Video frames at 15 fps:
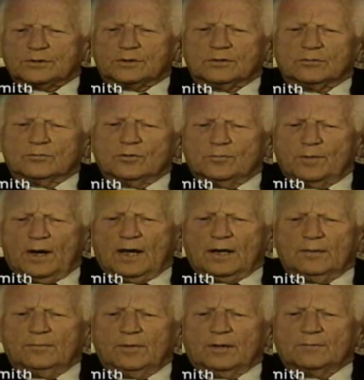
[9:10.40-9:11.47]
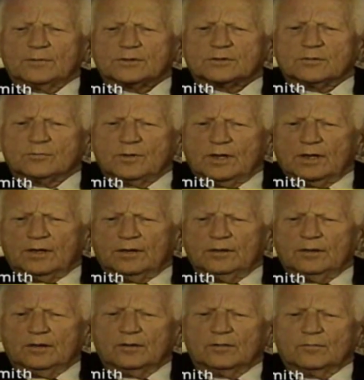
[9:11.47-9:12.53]
Well, Mr. Rubottom and
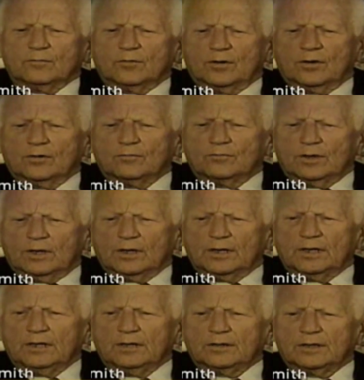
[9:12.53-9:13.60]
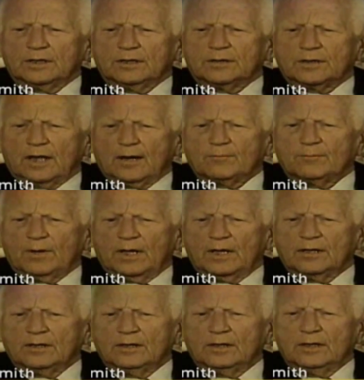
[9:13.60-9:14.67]
Mr. Wheeland were really the
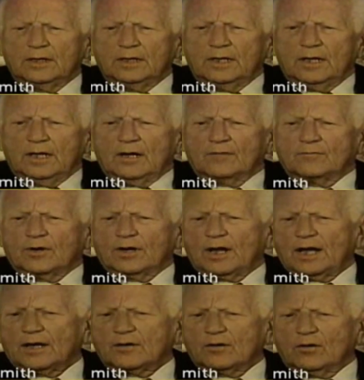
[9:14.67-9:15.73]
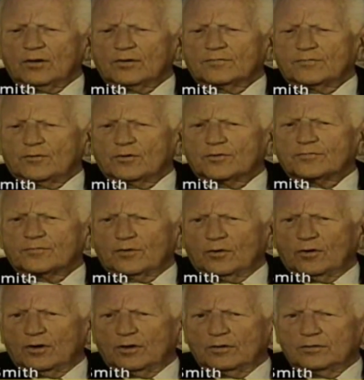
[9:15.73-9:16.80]
top men of what I call
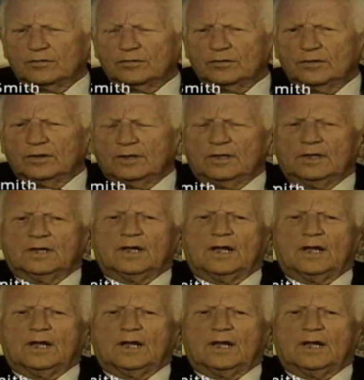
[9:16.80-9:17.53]
the fourth floor.